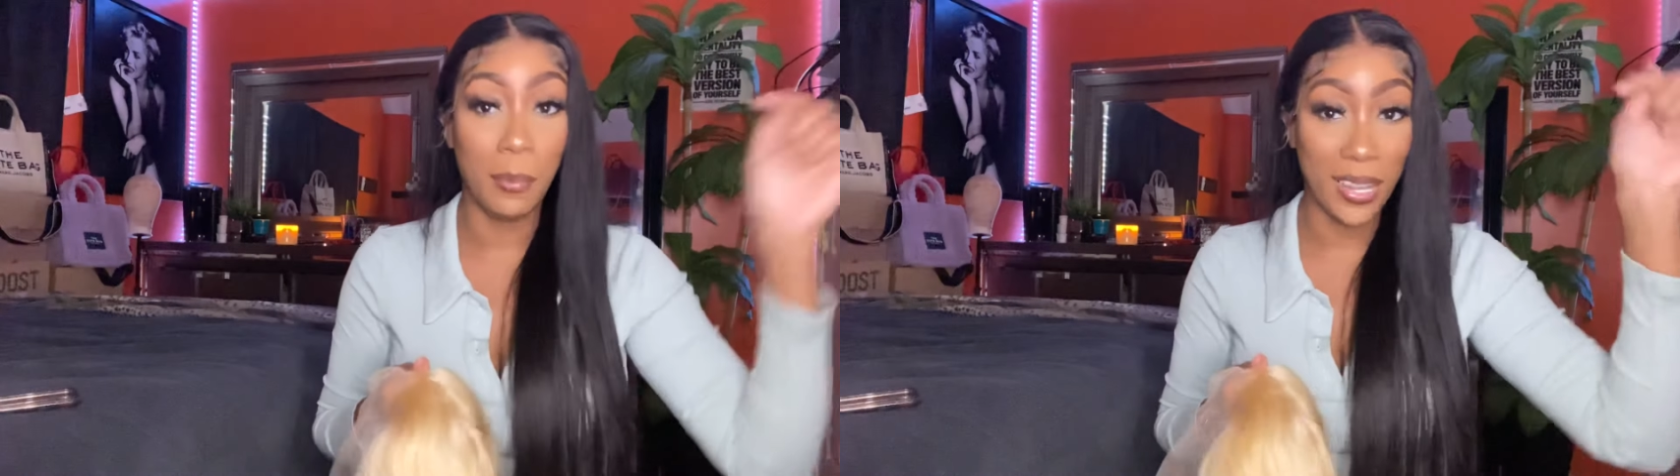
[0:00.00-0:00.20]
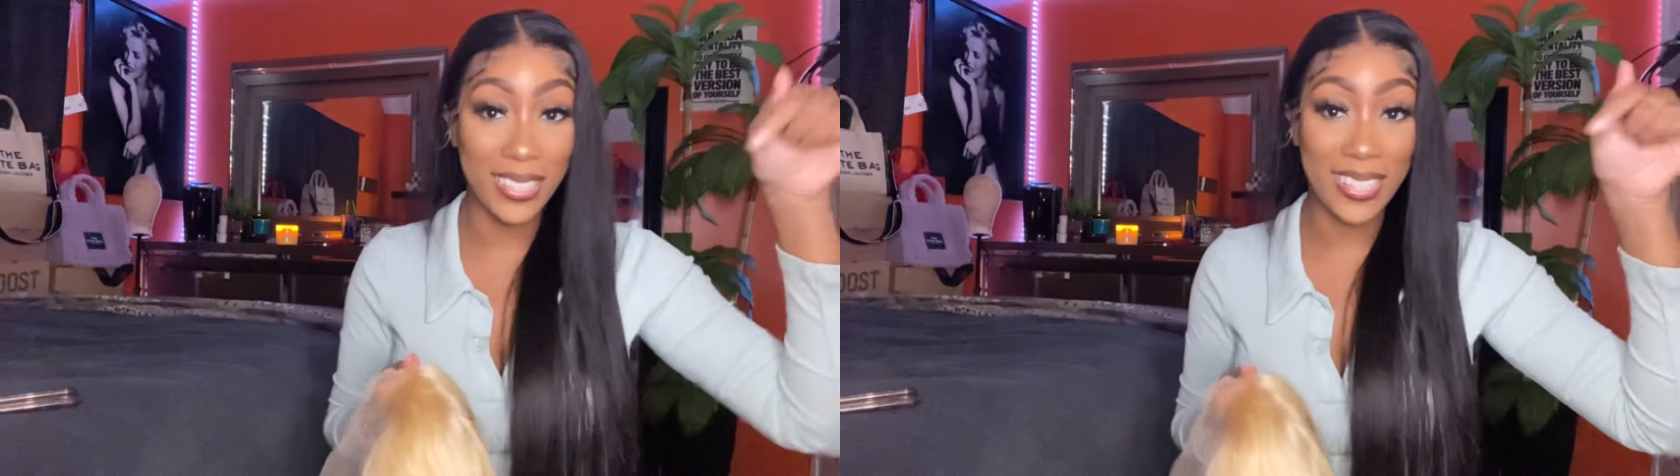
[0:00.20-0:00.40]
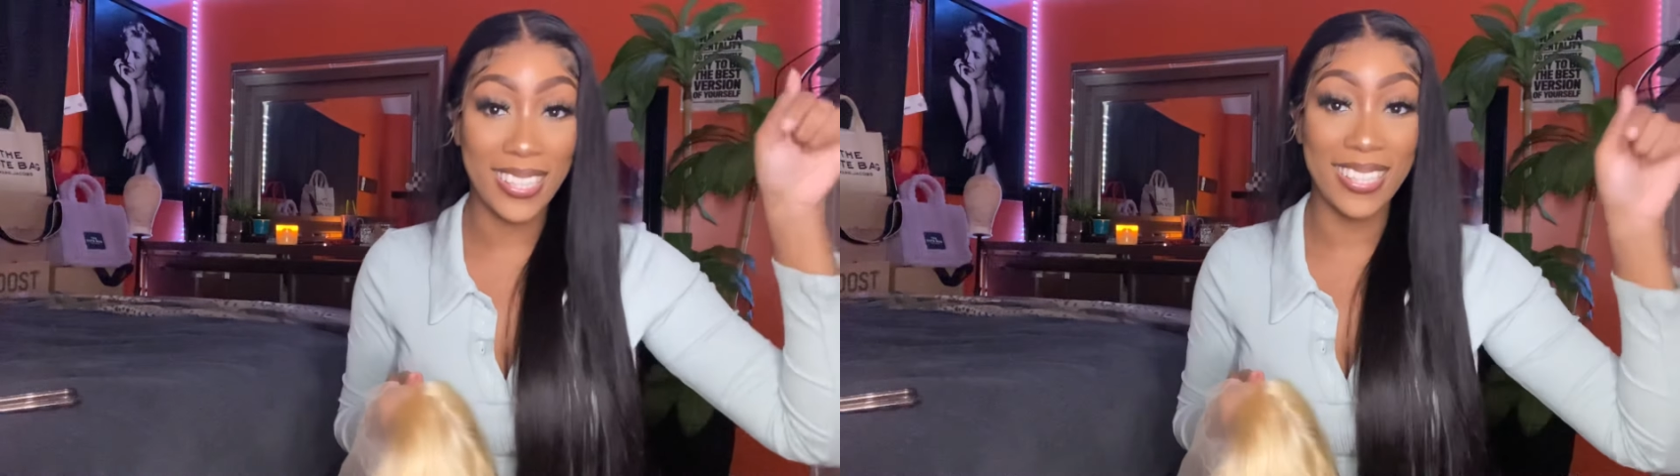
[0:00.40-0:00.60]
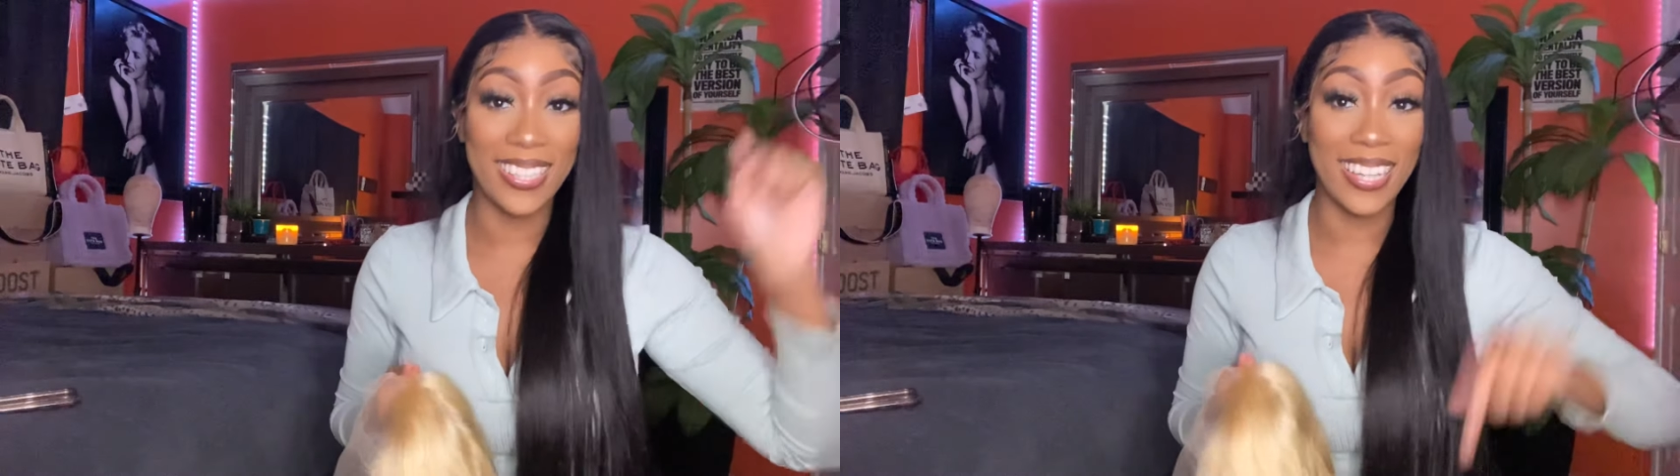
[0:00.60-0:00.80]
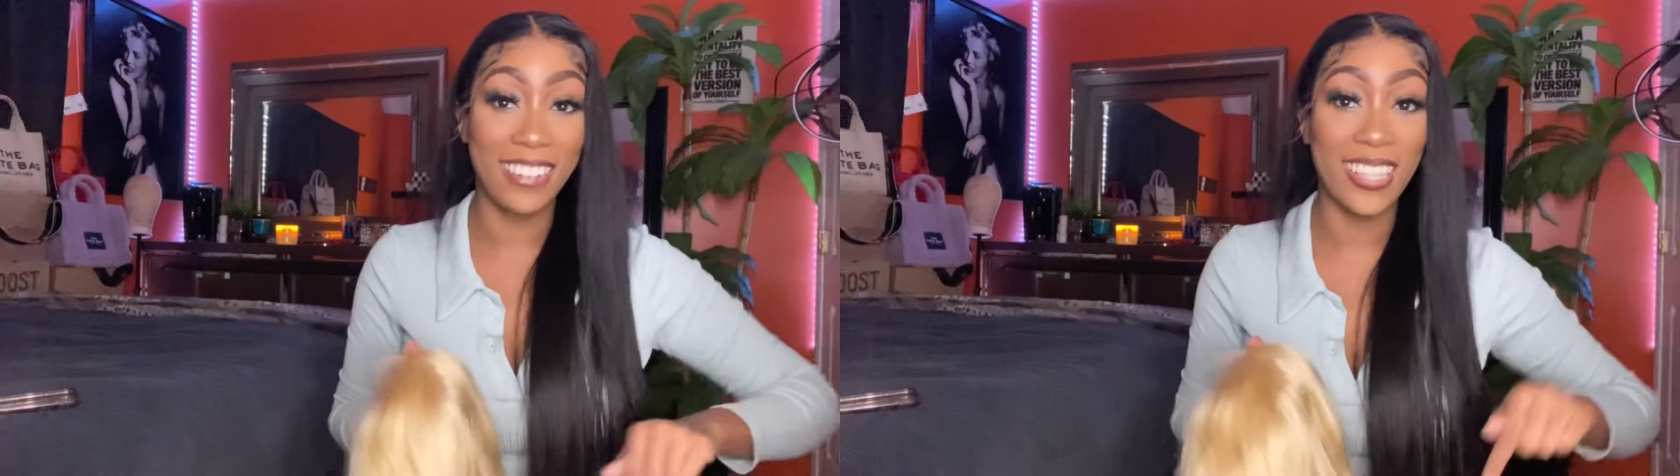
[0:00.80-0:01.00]
post this the
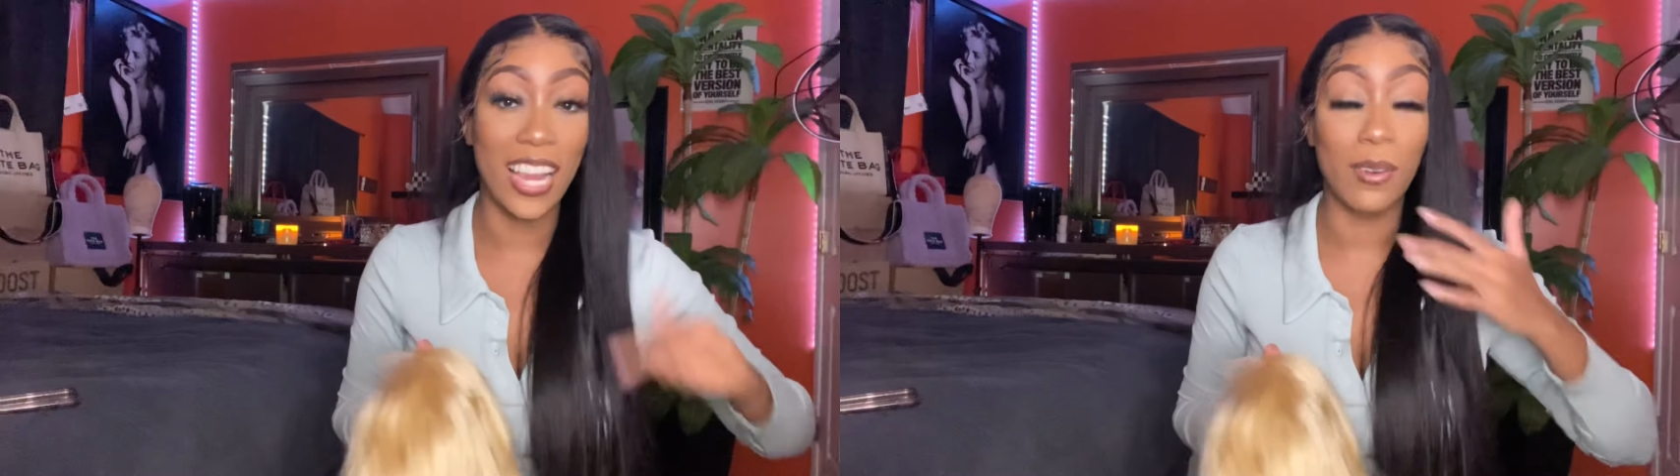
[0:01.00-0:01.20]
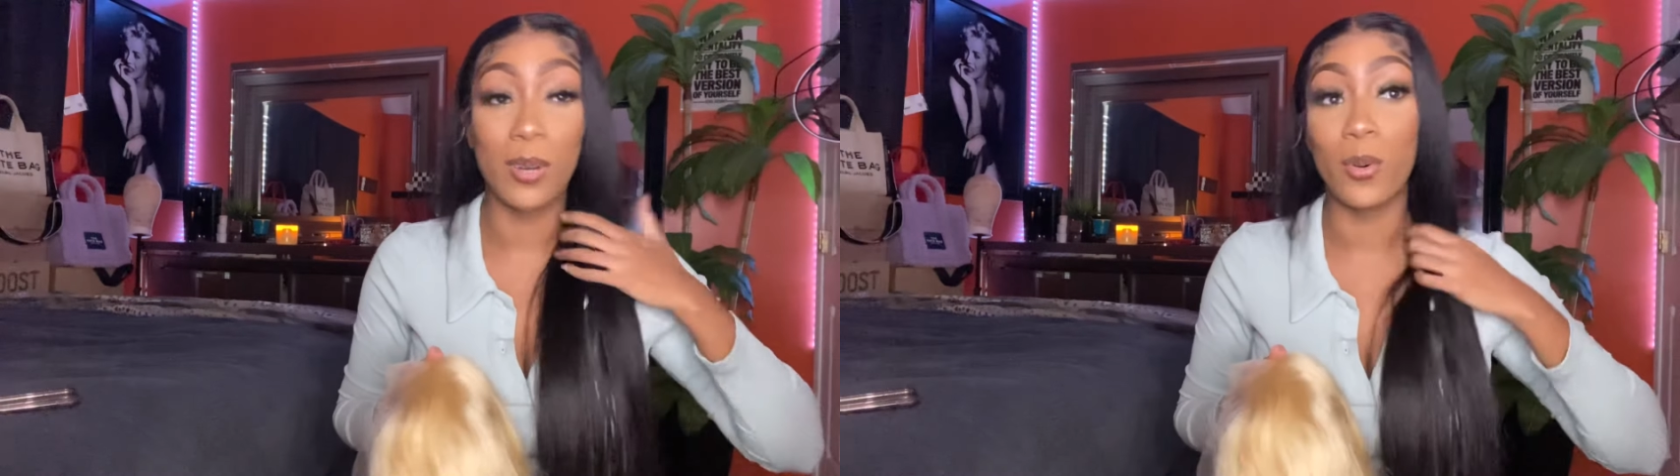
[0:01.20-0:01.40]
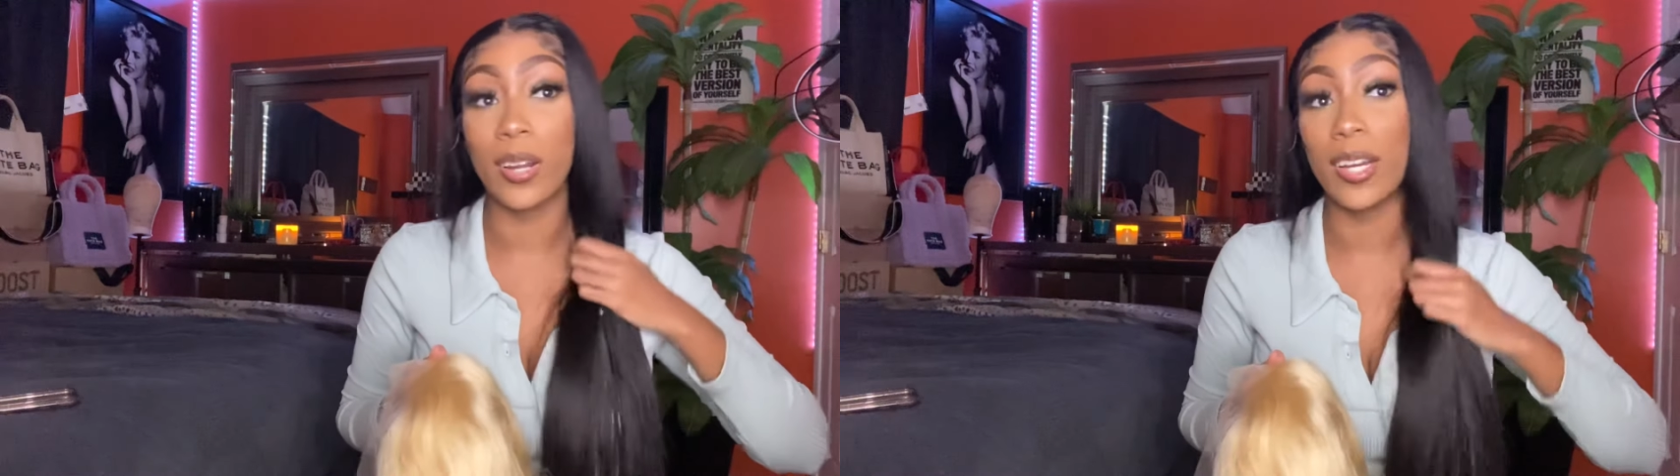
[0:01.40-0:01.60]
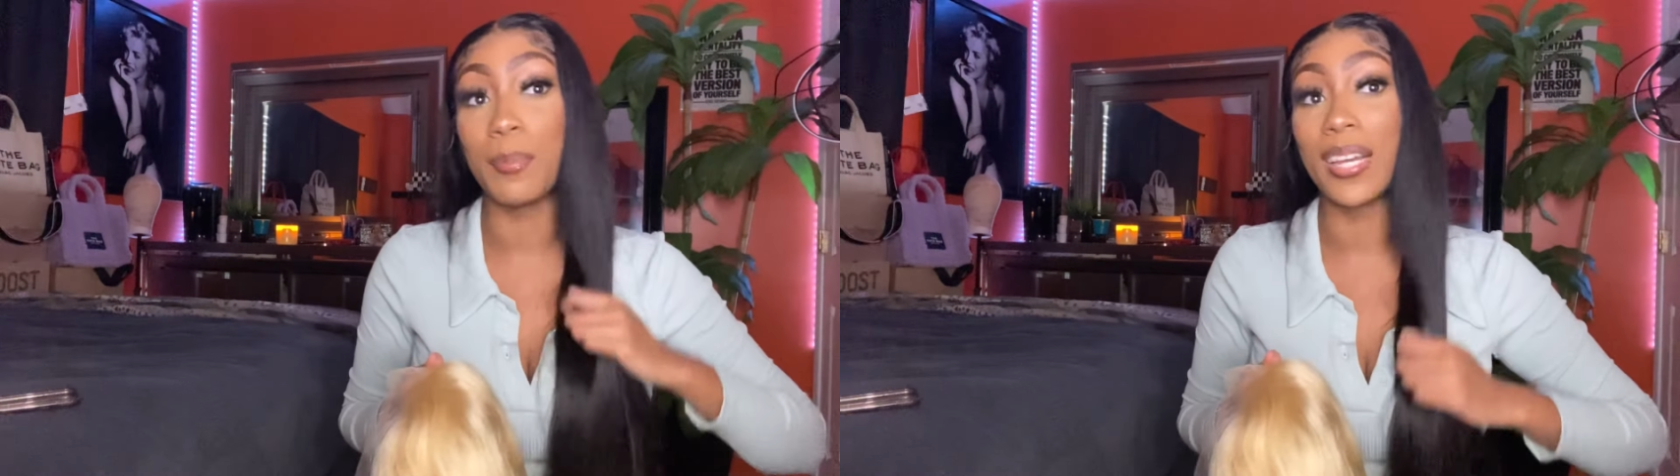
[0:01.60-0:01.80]
same day I recorded it,